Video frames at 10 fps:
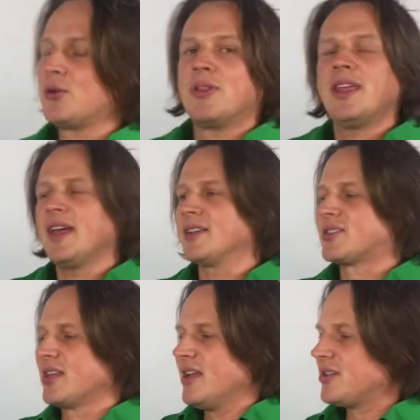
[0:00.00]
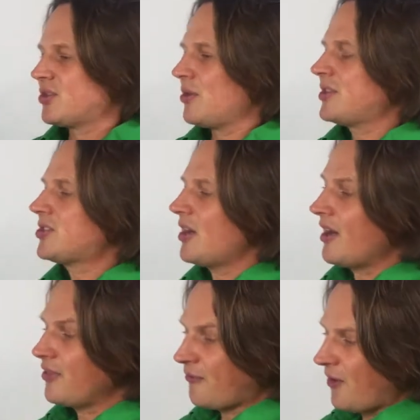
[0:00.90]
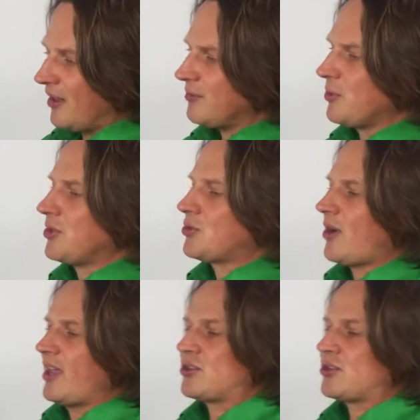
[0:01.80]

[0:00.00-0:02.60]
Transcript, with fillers: through this. So let's start at the front with the tray.